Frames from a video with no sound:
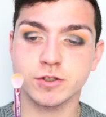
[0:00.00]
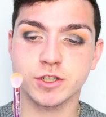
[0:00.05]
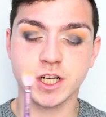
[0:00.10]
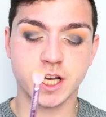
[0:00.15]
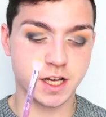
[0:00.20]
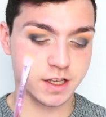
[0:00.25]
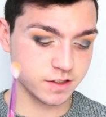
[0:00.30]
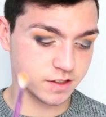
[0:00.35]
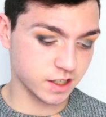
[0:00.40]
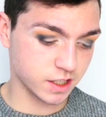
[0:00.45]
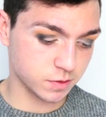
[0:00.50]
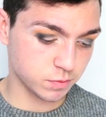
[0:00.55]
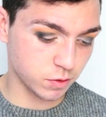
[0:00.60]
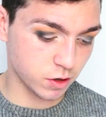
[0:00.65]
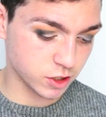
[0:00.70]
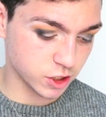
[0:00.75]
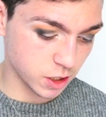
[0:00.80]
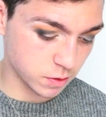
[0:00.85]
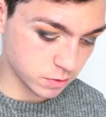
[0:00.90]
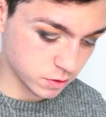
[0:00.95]
JS6
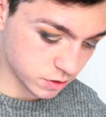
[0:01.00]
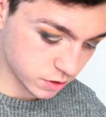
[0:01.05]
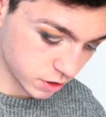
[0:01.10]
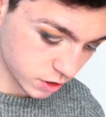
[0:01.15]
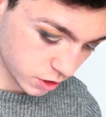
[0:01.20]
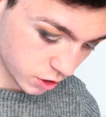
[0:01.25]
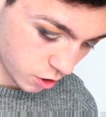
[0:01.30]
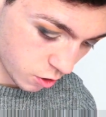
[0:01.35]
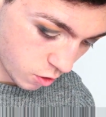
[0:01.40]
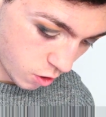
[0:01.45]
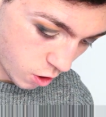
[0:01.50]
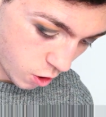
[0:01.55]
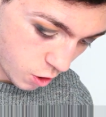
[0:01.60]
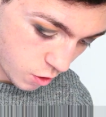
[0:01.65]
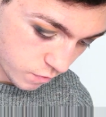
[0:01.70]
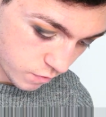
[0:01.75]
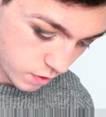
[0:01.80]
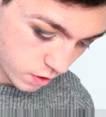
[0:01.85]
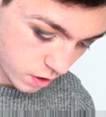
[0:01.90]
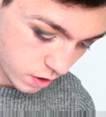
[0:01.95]
brush, I'm just going to go
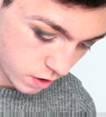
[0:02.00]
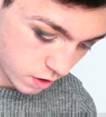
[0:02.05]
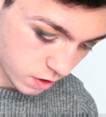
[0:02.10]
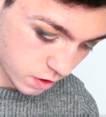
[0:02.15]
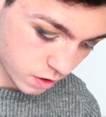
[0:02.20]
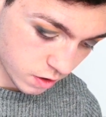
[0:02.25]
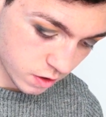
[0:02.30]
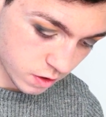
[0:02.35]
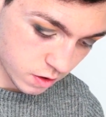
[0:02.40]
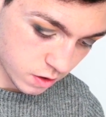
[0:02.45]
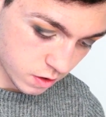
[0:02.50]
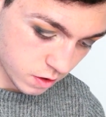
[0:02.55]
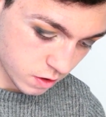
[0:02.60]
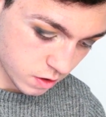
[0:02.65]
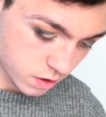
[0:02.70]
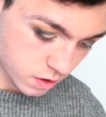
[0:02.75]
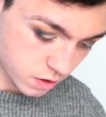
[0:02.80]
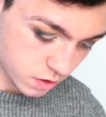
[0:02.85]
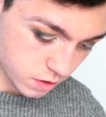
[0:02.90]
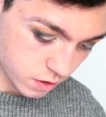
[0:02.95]
over
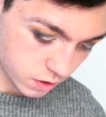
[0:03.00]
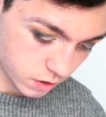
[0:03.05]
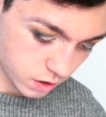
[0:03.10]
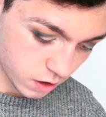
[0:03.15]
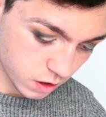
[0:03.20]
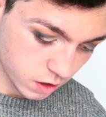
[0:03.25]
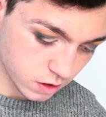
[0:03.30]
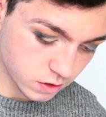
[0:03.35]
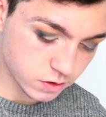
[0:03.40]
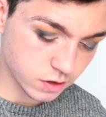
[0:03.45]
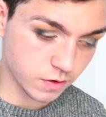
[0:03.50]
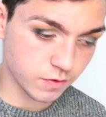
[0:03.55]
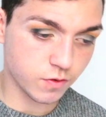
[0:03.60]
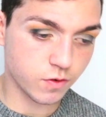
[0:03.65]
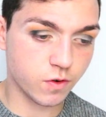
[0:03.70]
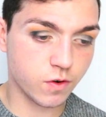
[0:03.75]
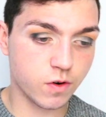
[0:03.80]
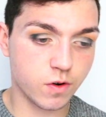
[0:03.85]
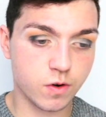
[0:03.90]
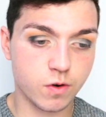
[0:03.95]
the colours
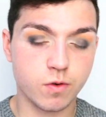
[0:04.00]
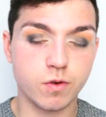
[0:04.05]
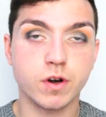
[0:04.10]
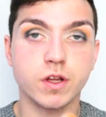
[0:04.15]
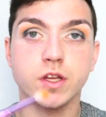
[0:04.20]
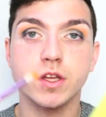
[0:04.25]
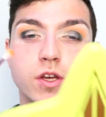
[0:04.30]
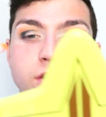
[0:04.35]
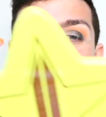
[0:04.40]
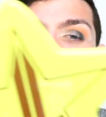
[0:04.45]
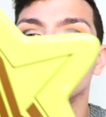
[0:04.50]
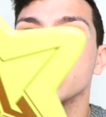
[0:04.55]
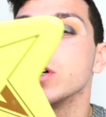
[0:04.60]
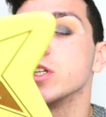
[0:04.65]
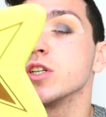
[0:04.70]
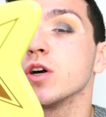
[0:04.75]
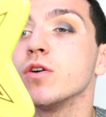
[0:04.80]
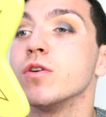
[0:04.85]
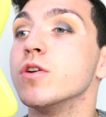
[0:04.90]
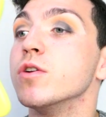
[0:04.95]
I've already used so I
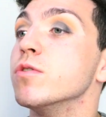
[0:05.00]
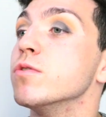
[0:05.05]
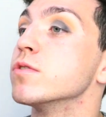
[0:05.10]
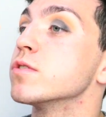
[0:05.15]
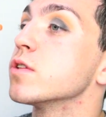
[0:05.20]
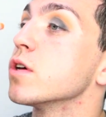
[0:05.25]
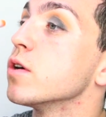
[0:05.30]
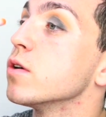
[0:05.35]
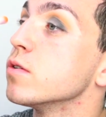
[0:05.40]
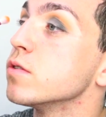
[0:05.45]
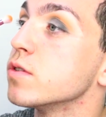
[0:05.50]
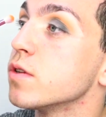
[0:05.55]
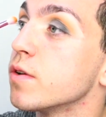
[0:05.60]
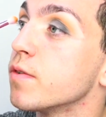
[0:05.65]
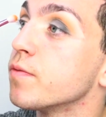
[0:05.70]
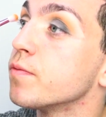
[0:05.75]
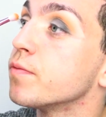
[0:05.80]
don't lose those.